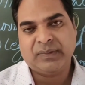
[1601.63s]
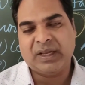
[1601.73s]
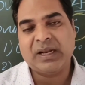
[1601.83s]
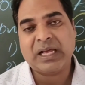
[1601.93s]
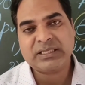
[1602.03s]

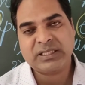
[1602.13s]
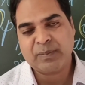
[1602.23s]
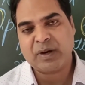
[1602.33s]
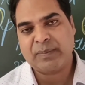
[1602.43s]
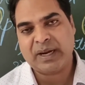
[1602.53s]
In large
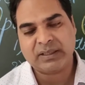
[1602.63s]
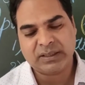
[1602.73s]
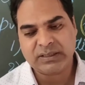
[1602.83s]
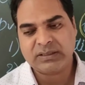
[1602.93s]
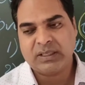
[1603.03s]
number of
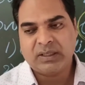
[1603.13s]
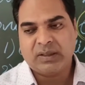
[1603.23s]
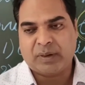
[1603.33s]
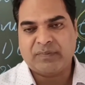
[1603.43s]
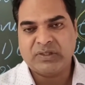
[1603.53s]
matters,
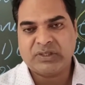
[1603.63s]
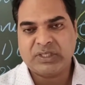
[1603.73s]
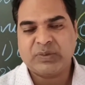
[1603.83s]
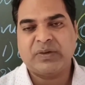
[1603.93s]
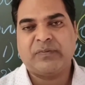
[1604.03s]

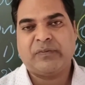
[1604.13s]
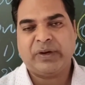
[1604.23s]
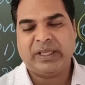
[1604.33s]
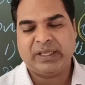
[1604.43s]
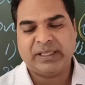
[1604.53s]
provinces were
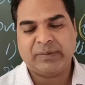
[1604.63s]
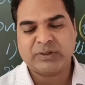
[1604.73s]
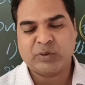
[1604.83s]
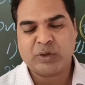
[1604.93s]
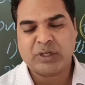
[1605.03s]
free. There was
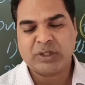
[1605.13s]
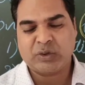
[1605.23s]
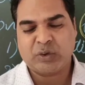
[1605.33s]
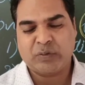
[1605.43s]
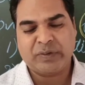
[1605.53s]
no
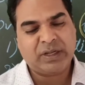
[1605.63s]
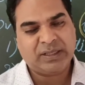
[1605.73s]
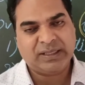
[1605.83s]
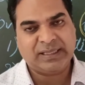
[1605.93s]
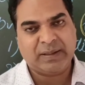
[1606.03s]
control over
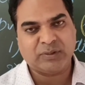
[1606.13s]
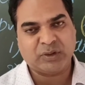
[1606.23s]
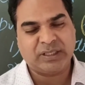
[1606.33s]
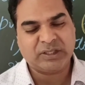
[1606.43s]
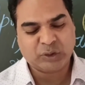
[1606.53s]
them. So
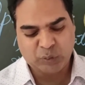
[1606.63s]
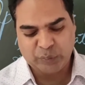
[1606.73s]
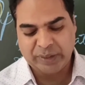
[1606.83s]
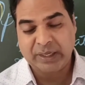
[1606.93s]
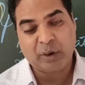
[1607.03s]
these two
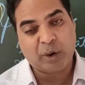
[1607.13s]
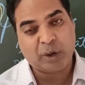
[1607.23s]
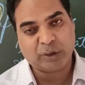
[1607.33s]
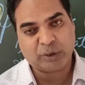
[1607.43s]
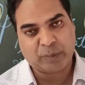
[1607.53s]
were
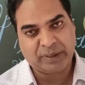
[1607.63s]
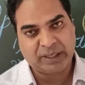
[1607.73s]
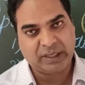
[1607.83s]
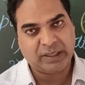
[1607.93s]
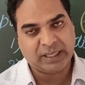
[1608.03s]

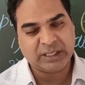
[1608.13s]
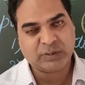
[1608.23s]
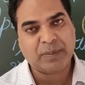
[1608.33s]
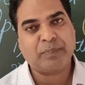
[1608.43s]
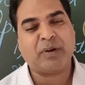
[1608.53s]
autonomy. That is
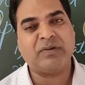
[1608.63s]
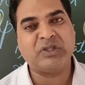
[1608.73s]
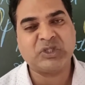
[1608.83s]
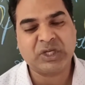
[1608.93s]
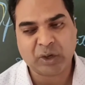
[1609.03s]
why
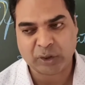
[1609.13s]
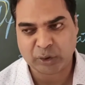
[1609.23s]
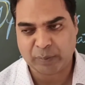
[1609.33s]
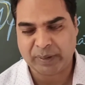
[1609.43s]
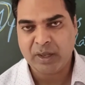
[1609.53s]
provincial
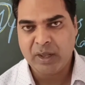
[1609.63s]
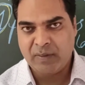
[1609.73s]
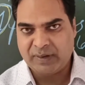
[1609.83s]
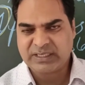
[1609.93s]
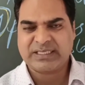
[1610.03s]
autonomy.
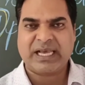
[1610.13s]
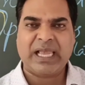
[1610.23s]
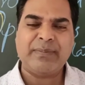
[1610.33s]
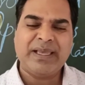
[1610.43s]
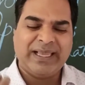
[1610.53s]
First
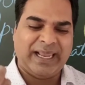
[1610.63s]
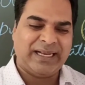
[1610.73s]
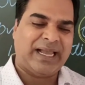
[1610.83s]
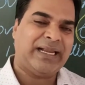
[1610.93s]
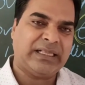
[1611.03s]
time in
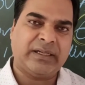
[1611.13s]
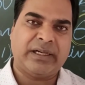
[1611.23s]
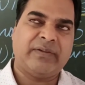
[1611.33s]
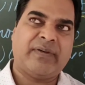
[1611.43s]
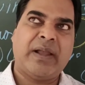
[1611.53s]

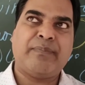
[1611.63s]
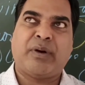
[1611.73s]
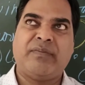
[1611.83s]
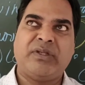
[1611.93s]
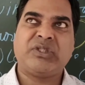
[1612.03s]
1935,
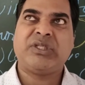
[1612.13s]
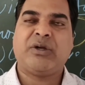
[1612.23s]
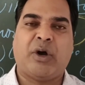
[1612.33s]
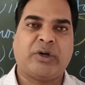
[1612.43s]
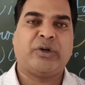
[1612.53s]
provincial
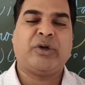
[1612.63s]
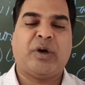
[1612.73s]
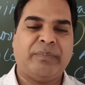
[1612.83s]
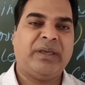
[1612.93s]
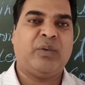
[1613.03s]

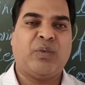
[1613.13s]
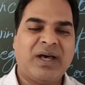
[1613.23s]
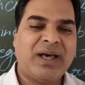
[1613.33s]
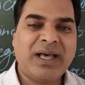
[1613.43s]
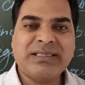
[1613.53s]
autonomy
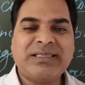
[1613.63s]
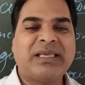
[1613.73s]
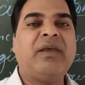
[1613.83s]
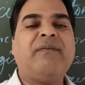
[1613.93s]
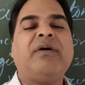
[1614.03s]
was
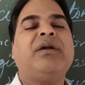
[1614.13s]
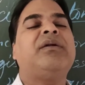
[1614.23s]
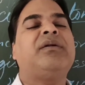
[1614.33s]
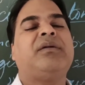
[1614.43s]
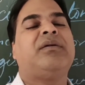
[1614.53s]

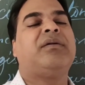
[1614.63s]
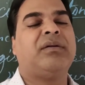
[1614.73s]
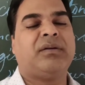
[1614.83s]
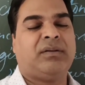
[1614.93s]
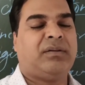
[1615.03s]
given.